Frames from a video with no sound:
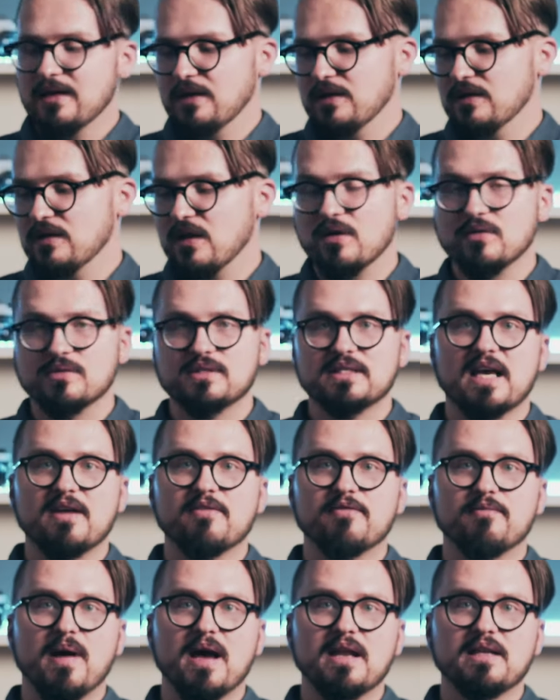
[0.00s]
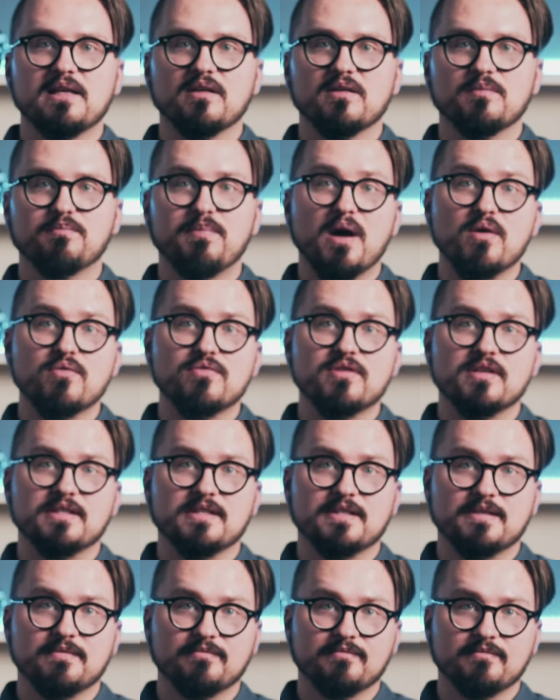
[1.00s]
you know save money on
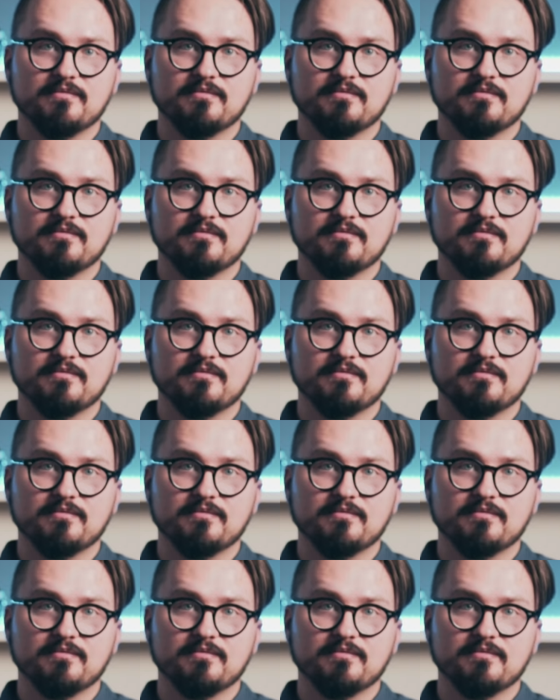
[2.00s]
pouches